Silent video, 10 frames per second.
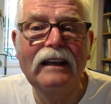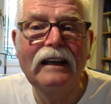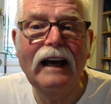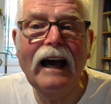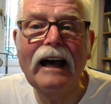
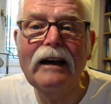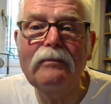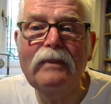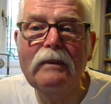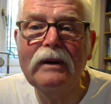
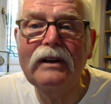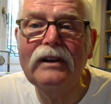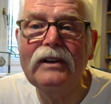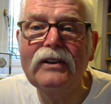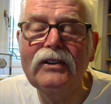Happy
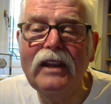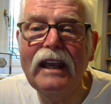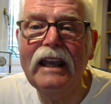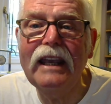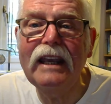
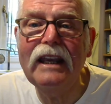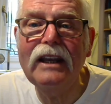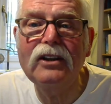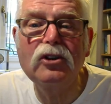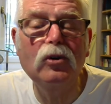
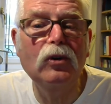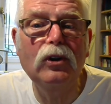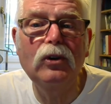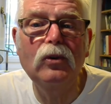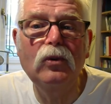birthday to
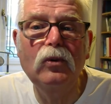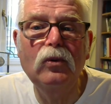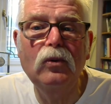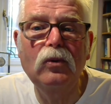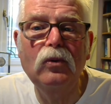
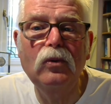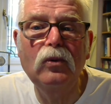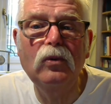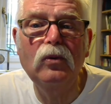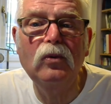
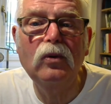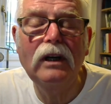you.